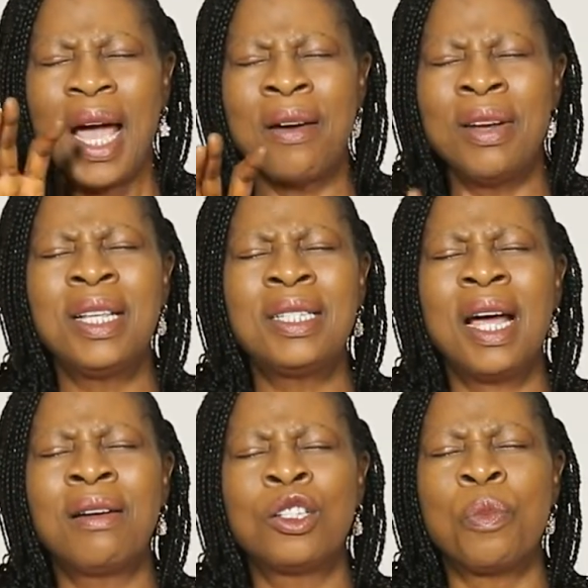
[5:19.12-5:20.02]
I release
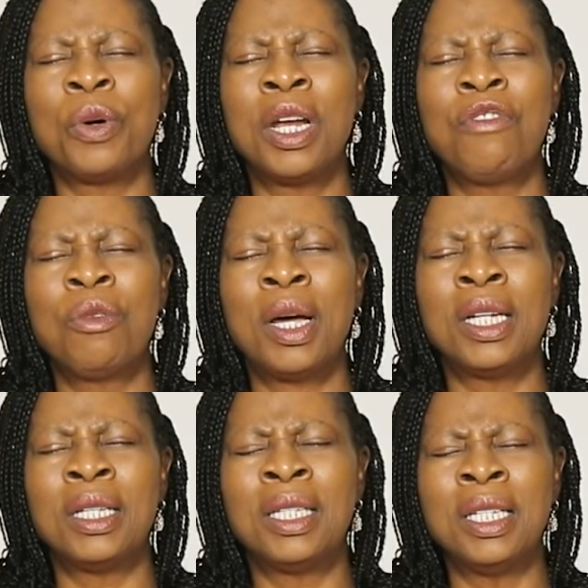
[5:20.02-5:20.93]
that grace upon everyone
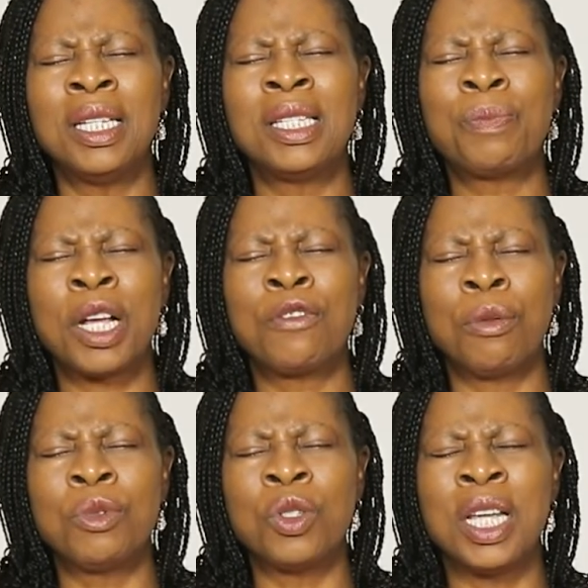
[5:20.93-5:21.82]
in this
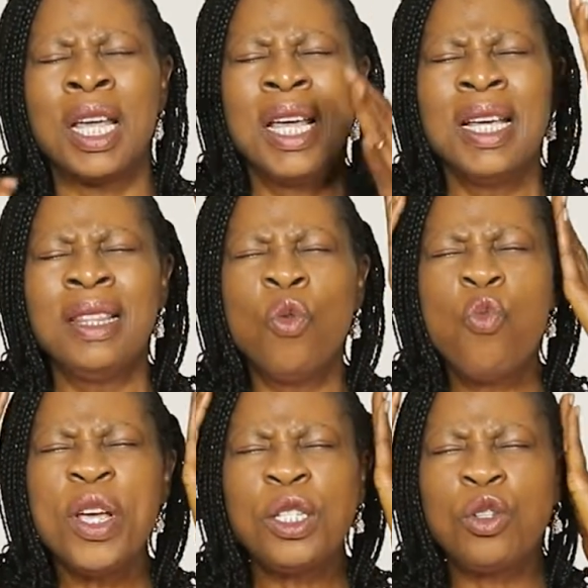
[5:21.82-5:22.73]
platform today. The
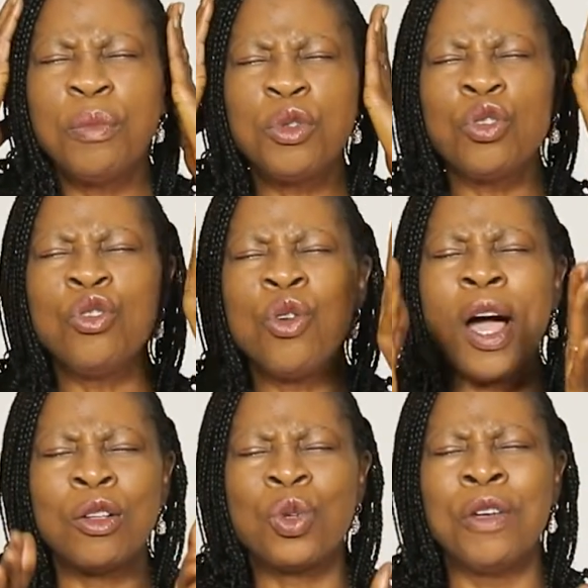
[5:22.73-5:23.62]
wisdom to know
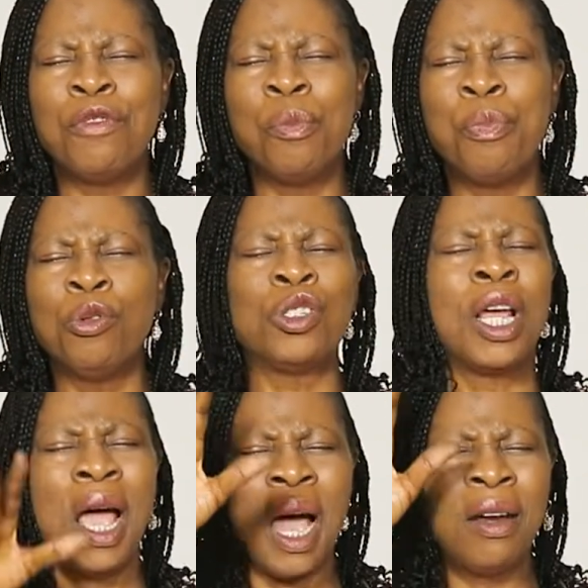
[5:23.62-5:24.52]
how to even push,
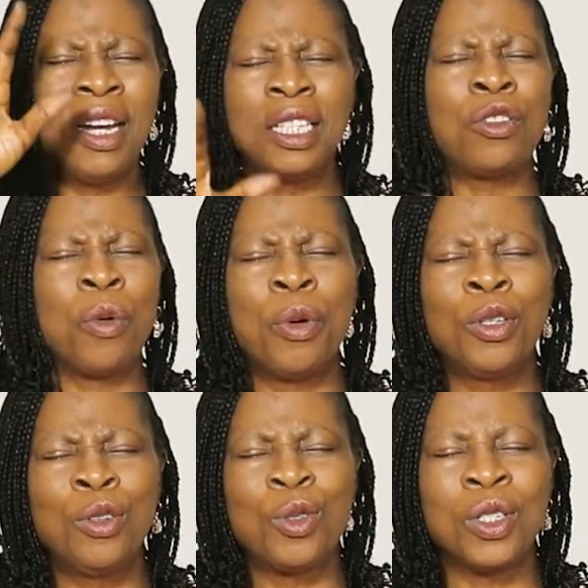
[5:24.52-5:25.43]
I release it
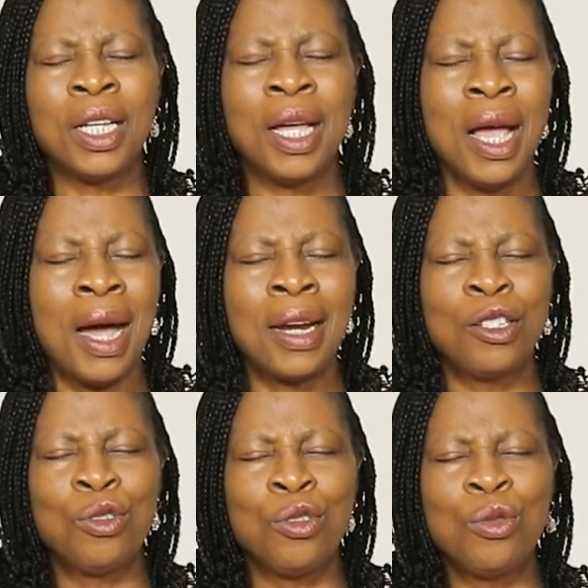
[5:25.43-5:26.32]
upon you today. And
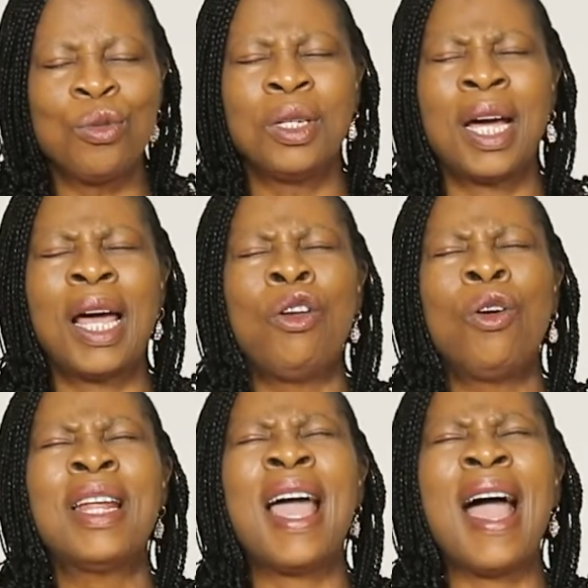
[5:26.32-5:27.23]
as you do,
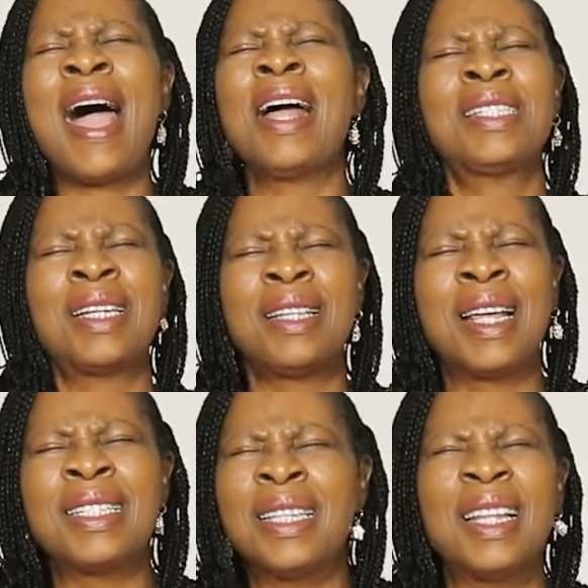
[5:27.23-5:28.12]
Lord, I ask
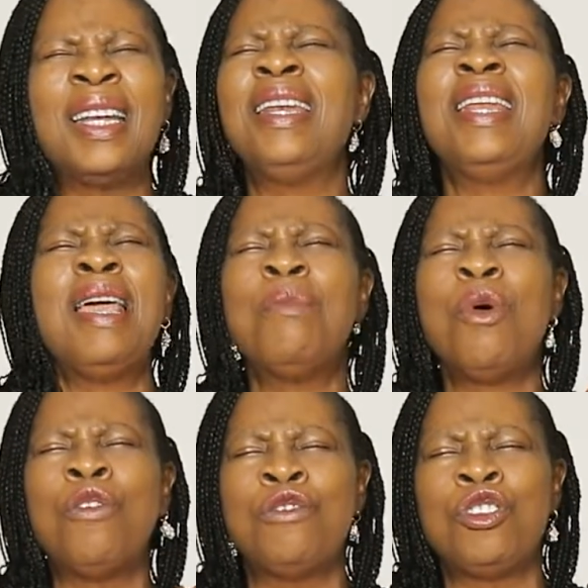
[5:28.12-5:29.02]
that in the
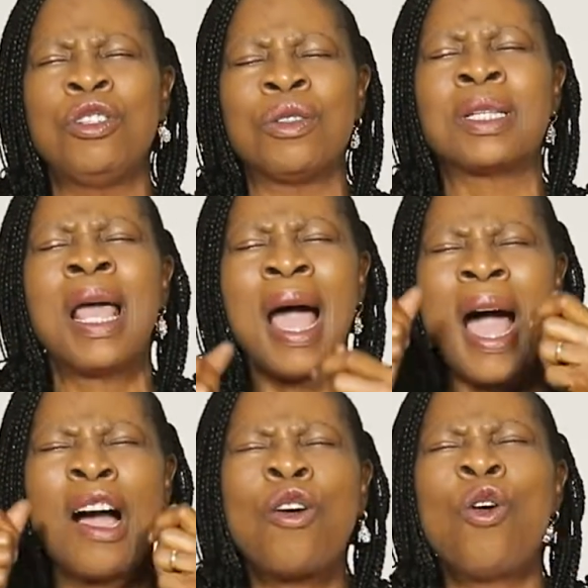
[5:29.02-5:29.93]
name of Jesus,
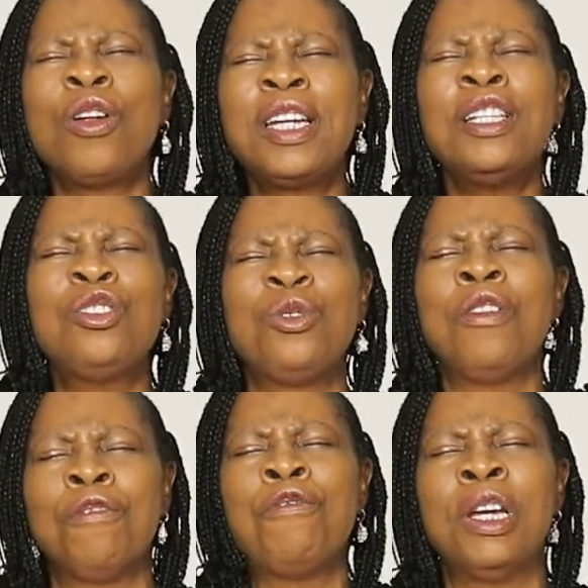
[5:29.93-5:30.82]
according to your
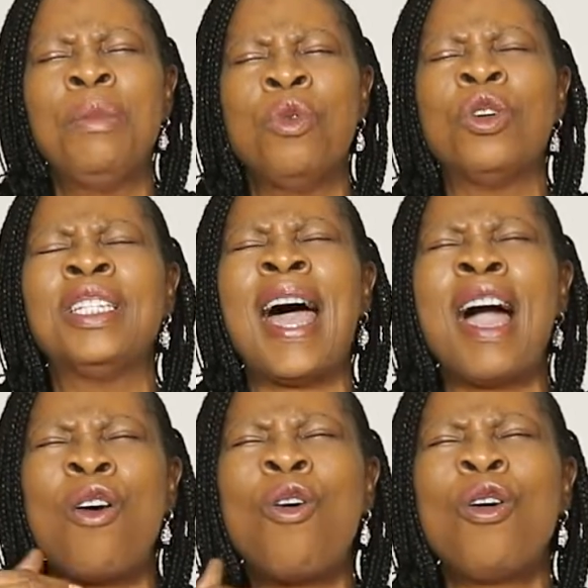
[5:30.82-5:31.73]
infallible word,
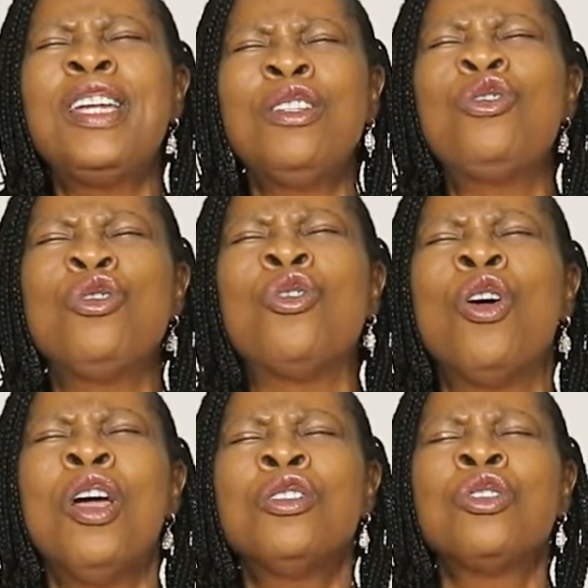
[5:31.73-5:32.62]
according to
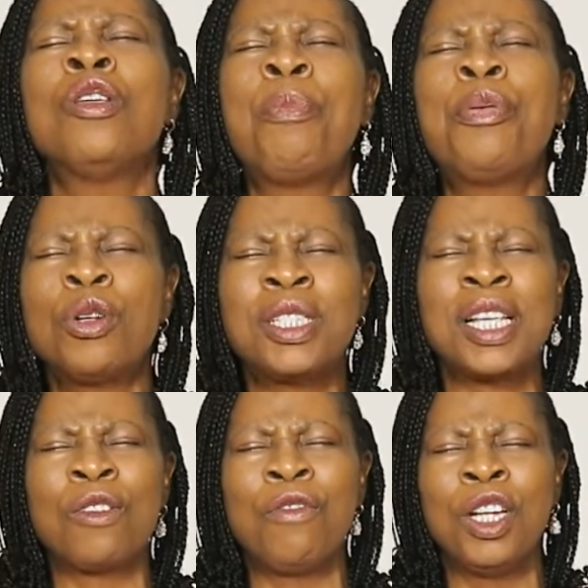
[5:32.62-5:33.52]
your to the
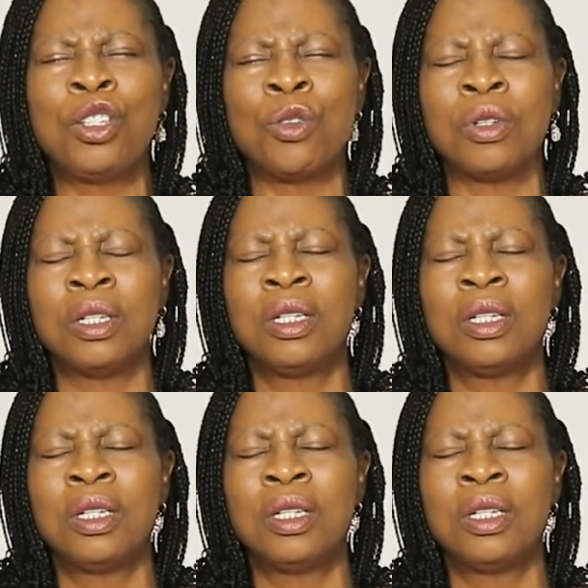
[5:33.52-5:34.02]
process of nature,